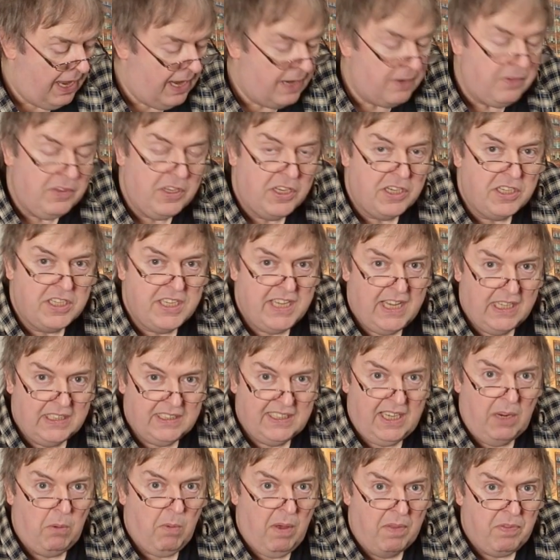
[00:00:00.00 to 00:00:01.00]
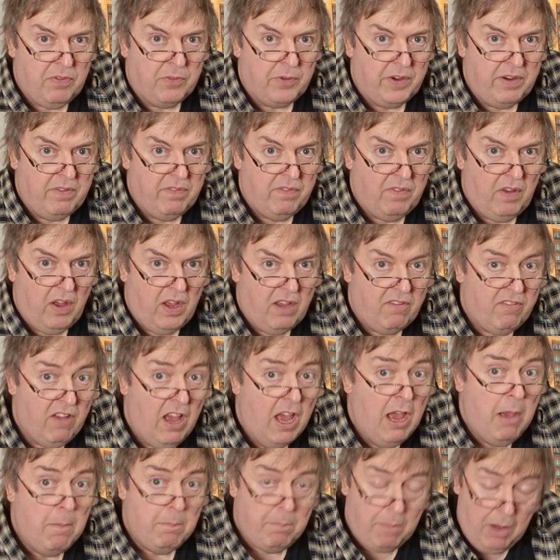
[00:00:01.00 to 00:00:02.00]
and the TSE135,
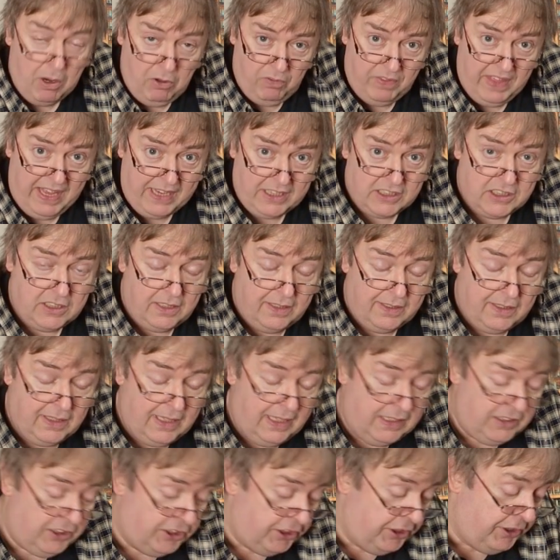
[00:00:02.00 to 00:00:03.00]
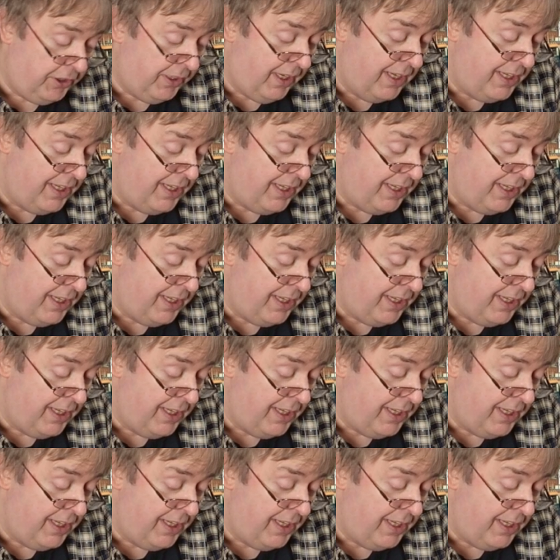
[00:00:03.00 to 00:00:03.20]
both excellent lenses.